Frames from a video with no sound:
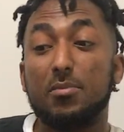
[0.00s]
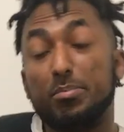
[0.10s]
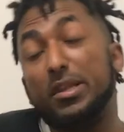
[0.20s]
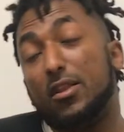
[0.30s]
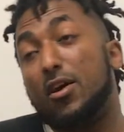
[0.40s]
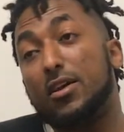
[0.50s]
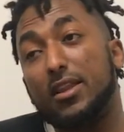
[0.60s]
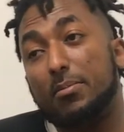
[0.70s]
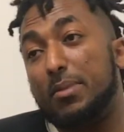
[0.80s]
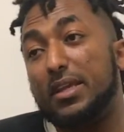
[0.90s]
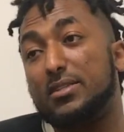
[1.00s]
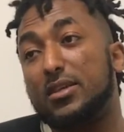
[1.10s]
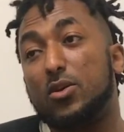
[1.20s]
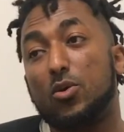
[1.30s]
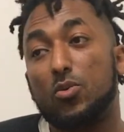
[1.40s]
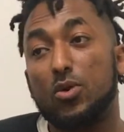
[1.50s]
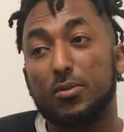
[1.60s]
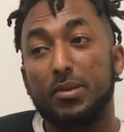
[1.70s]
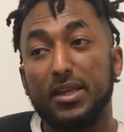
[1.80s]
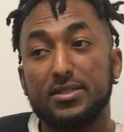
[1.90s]
belong in a basic or
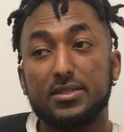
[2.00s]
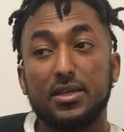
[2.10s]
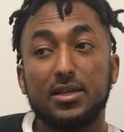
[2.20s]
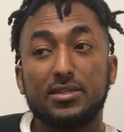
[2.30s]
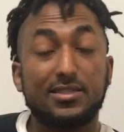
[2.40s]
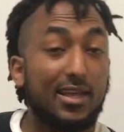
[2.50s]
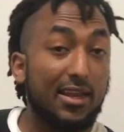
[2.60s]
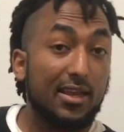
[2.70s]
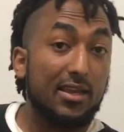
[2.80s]
workplace setting?